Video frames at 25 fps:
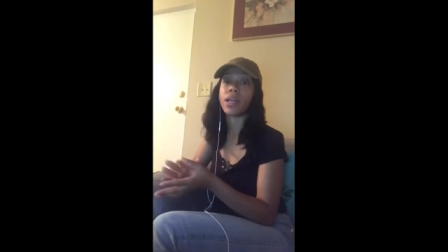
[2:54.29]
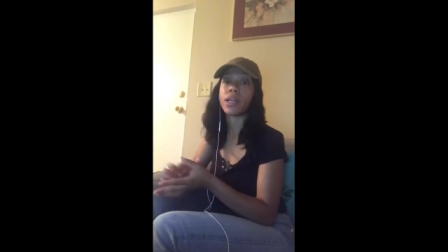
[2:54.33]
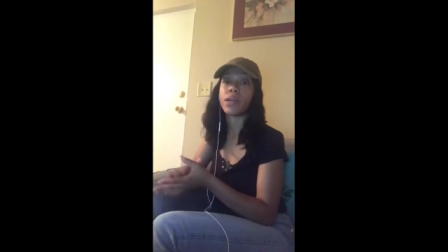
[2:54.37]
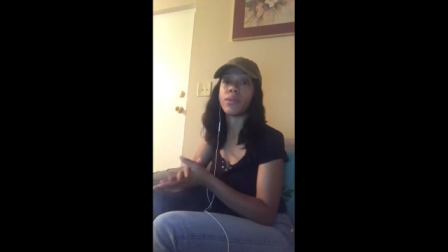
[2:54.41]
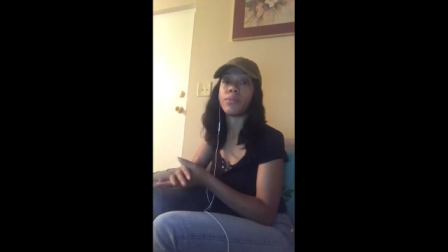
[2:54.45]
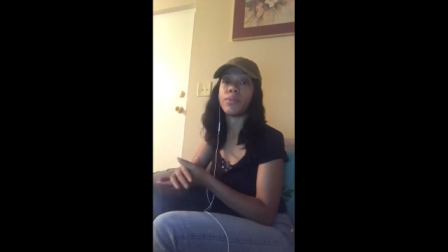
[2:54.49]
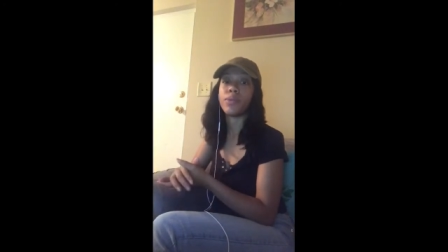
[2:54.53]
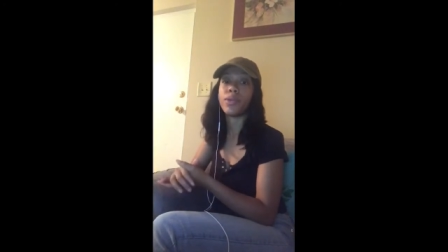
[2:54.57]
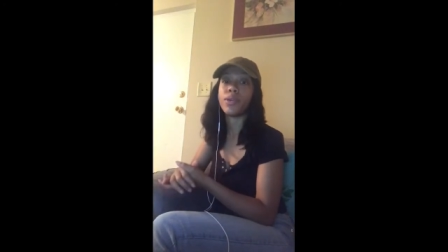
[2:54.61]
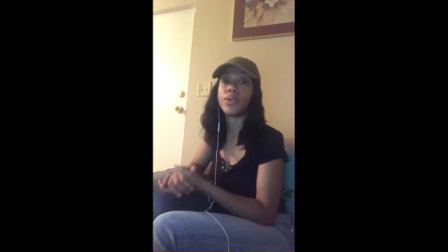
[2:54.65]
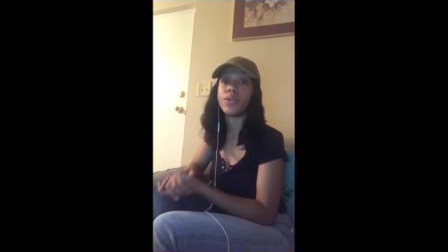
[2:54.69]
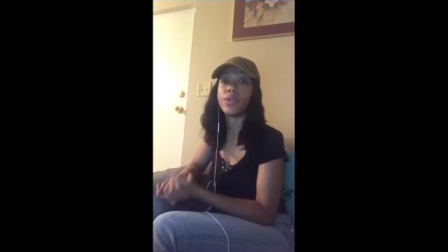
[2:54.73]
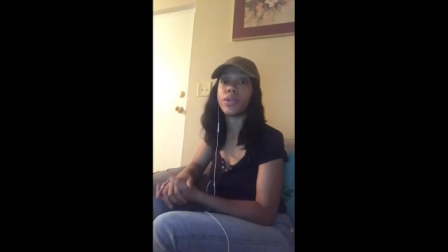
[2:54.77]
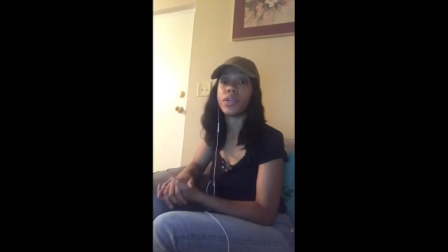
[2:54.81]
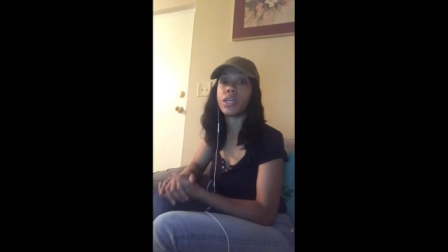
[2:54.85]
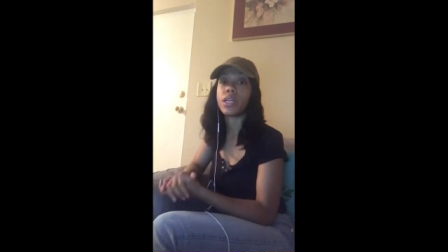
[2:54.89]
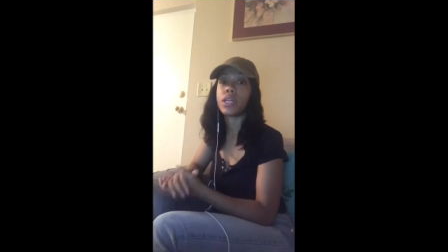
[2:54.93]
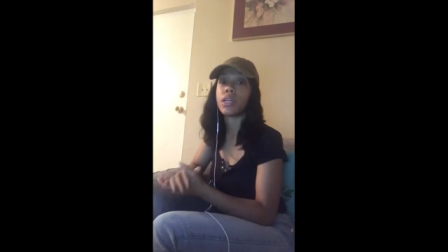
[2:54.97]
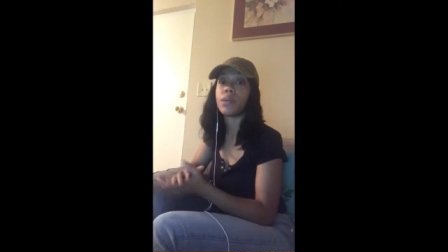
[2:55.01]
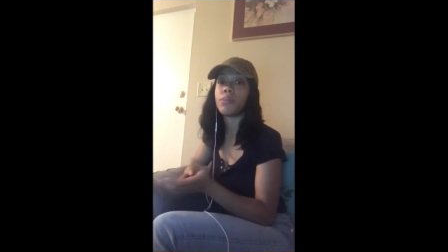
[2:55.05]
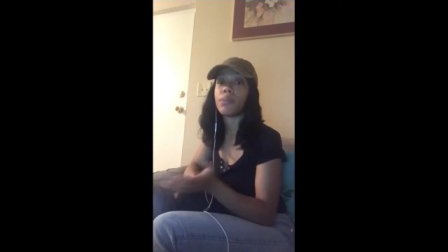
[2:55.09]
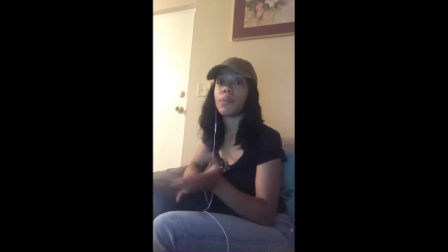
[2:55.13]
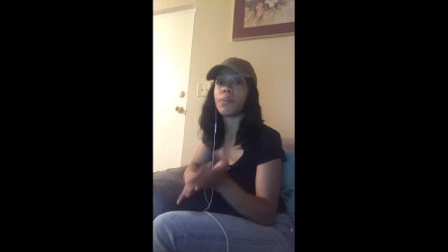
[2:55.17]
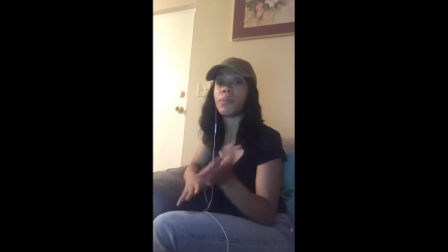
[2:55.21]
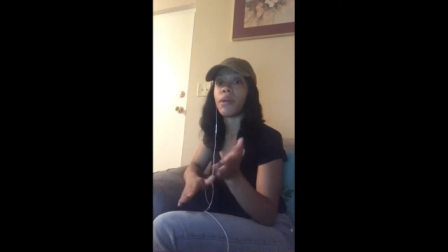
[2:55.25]
computer
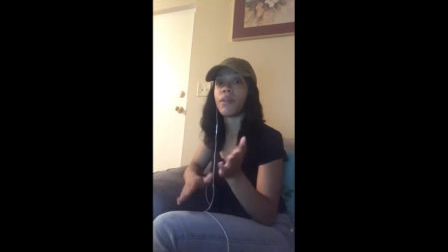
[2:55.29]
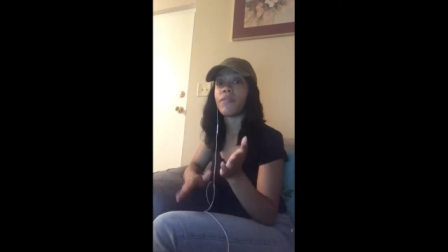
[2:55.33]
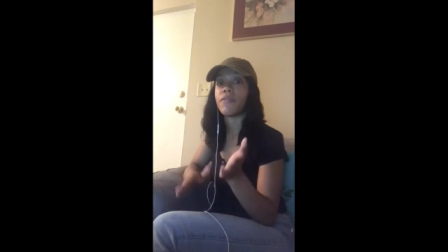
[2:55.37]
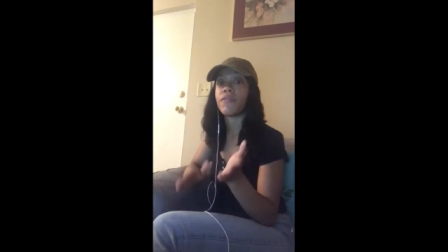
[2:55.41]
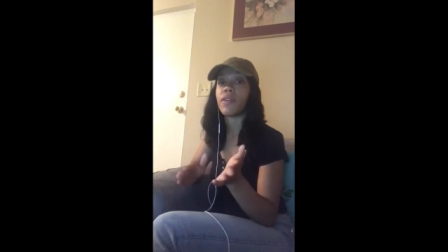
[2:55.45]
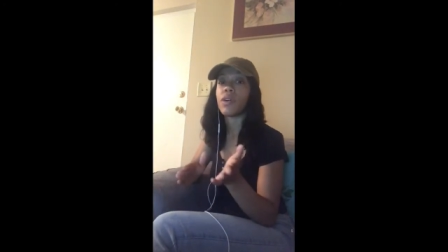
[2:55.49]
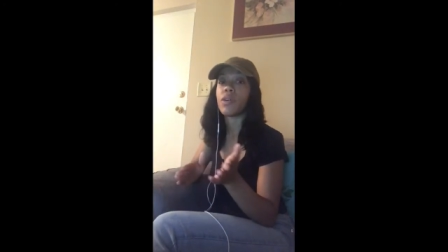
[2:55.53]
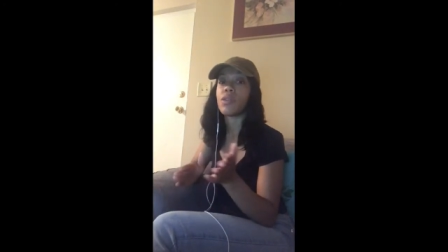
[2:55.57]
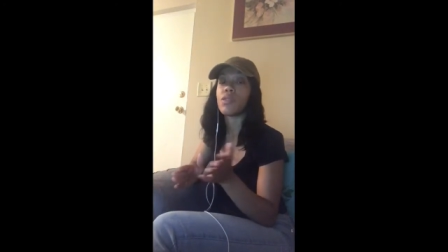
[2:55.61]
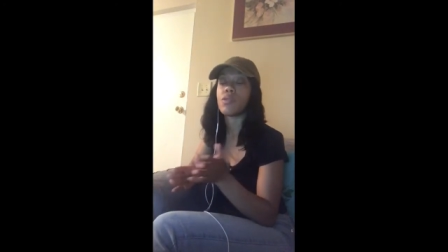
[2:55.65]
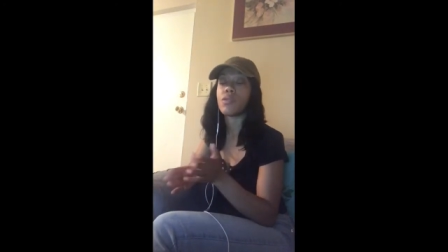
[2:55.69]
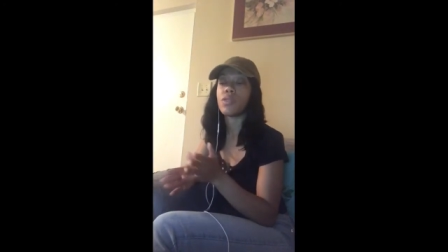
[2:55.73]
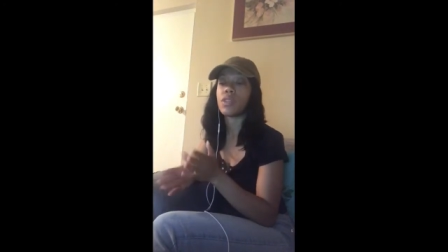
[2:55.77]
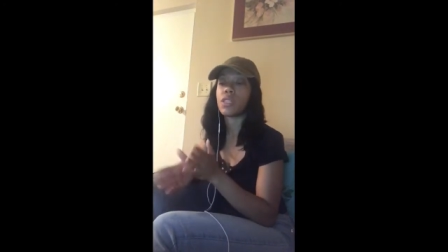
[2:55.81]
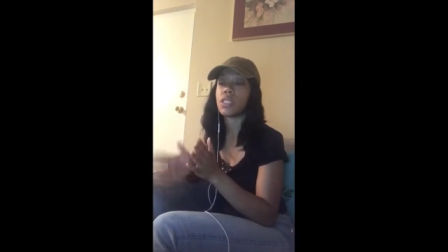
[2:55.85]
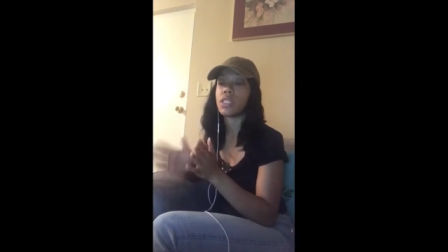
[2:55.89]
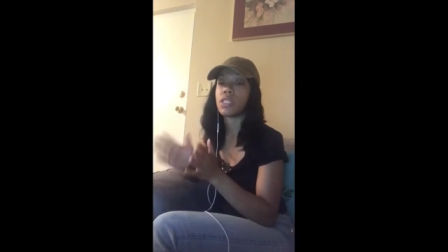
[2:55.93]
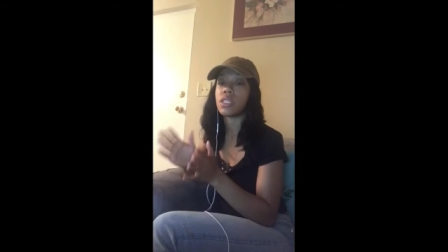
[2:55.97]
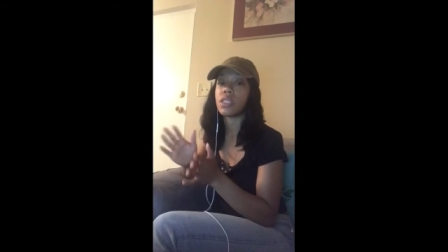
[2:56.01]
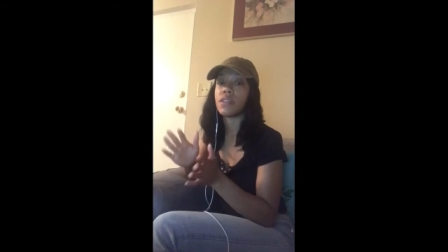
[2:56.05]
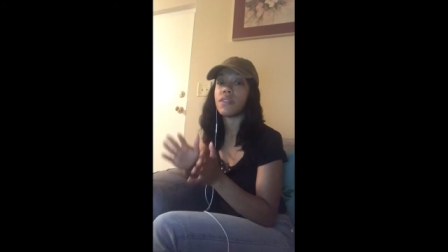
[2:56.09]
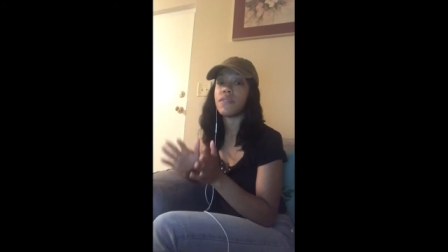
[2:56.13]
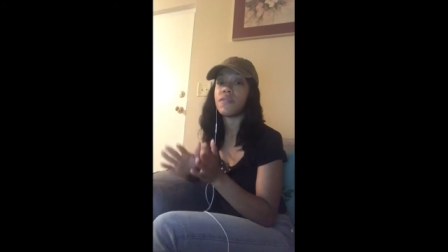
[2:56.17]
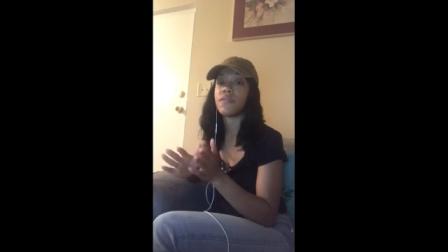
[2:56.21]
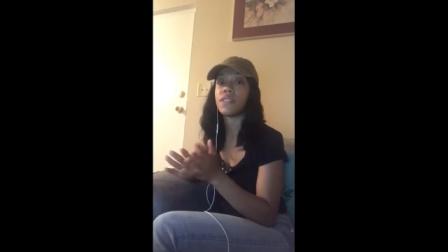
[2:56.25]
up and my phone and
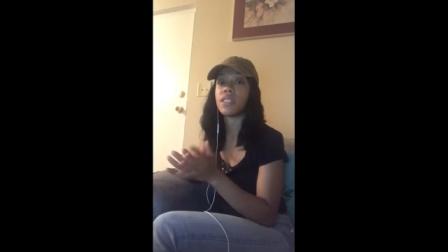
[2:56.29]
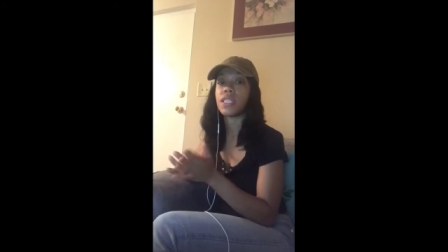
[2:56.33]
stuff